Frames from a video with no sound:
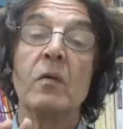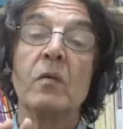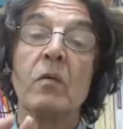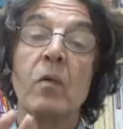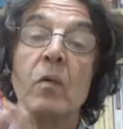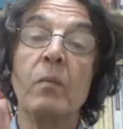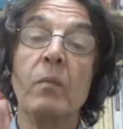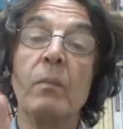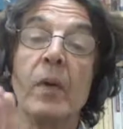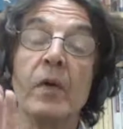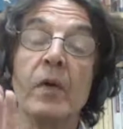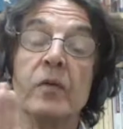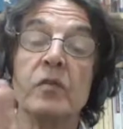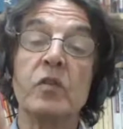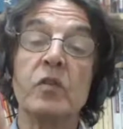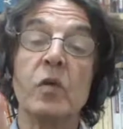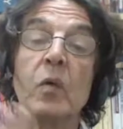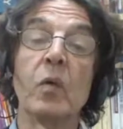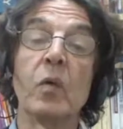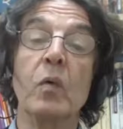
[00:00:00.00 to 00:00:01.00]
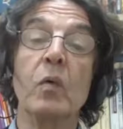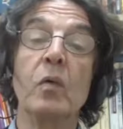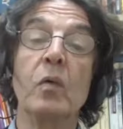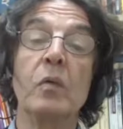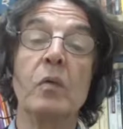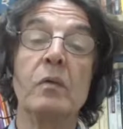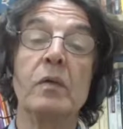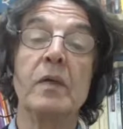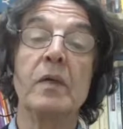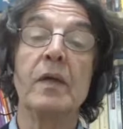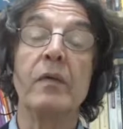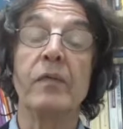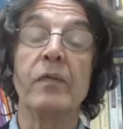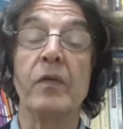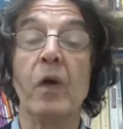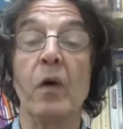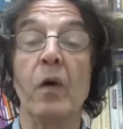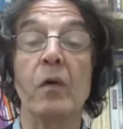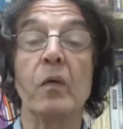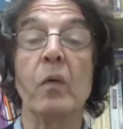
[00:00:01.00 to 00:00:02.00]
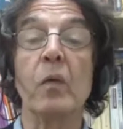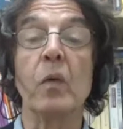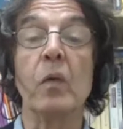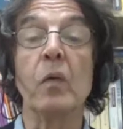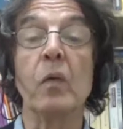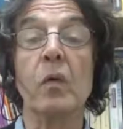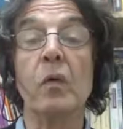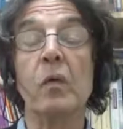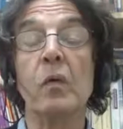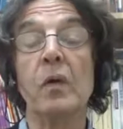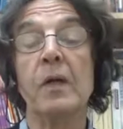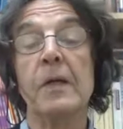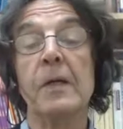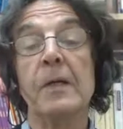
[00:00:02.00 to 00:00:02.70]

almost all, if not all,